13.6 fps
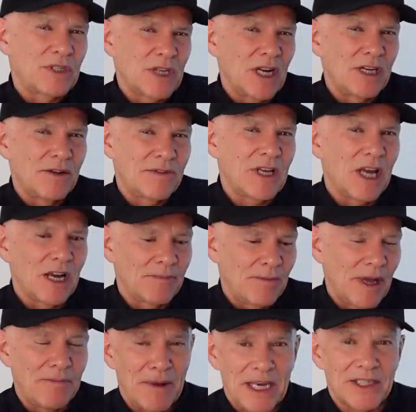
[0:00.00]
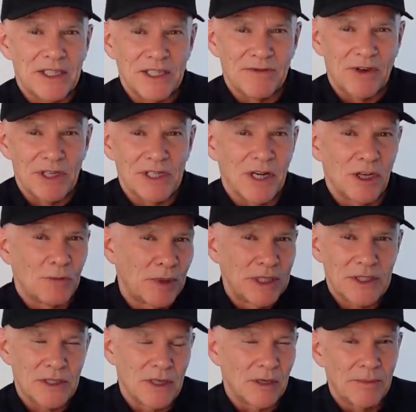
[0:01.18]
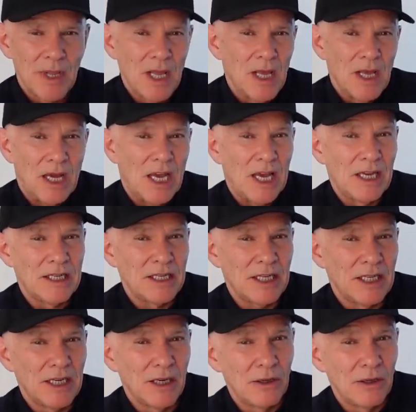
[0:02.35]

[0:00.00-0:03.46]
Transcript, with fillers: kind of coloured by Max's very slow pit stop. And in